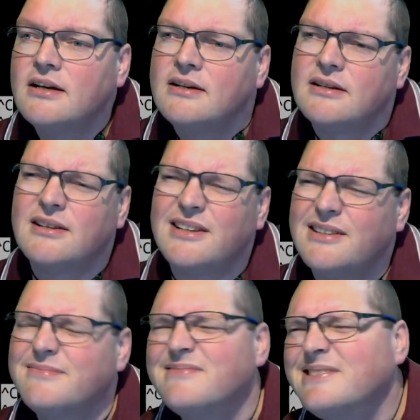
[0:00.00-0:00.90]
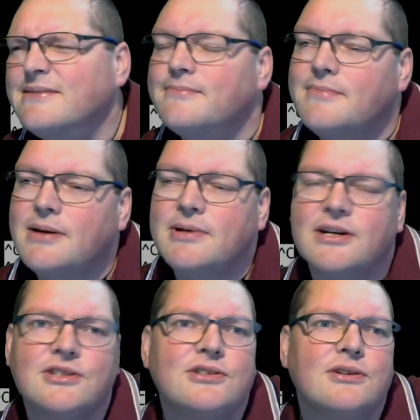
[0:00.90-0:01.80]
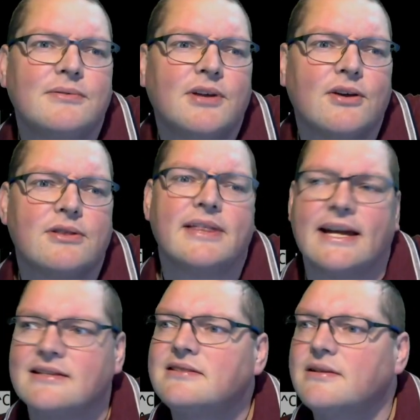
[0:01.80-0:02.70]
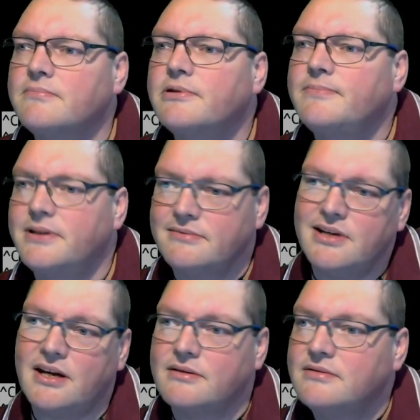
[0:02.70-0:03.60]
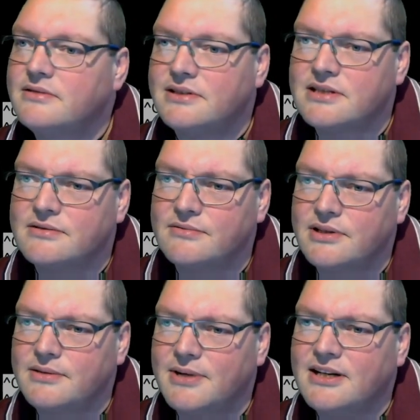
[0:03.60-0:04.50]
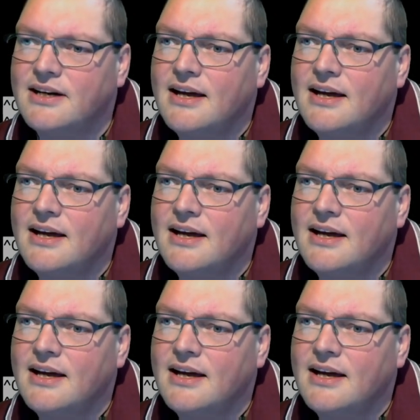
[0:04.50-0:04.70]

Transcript: All right, maybe I shouldn't go that simple, but it doesn't really matter.